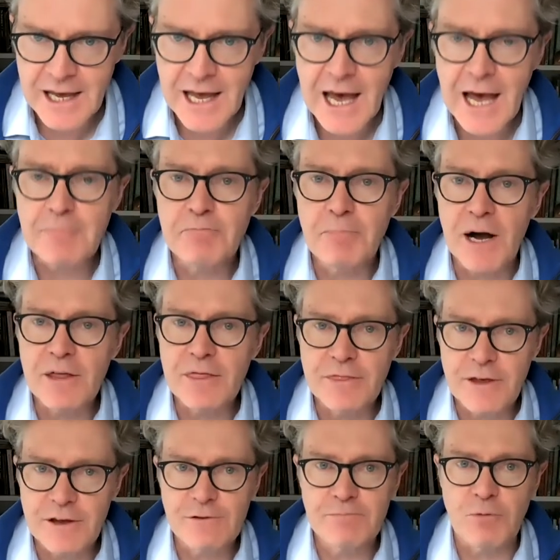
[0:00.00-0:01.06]
And by
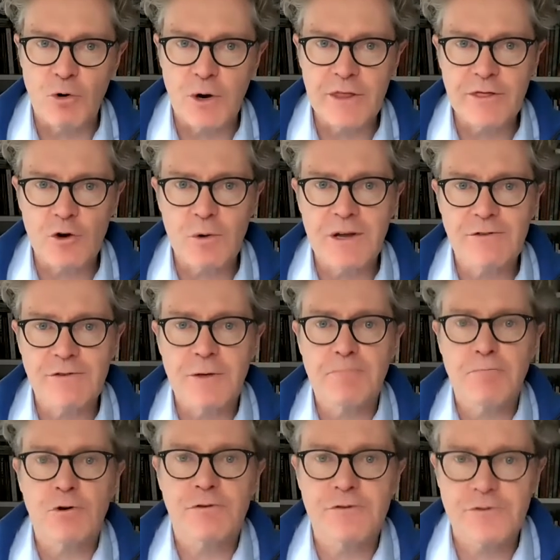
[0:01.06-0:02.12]
this point, there is the
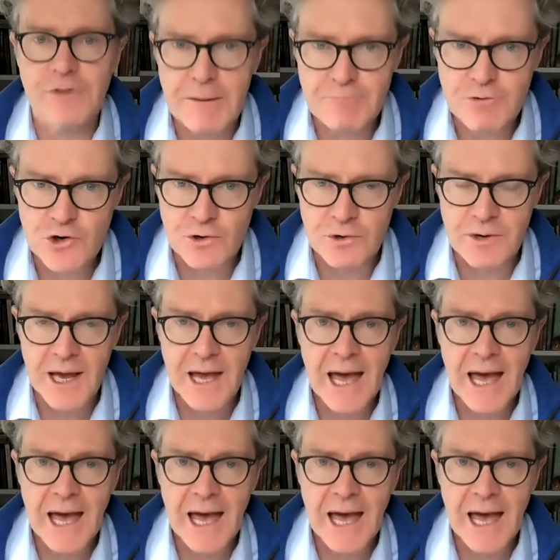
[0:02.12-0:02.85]
perception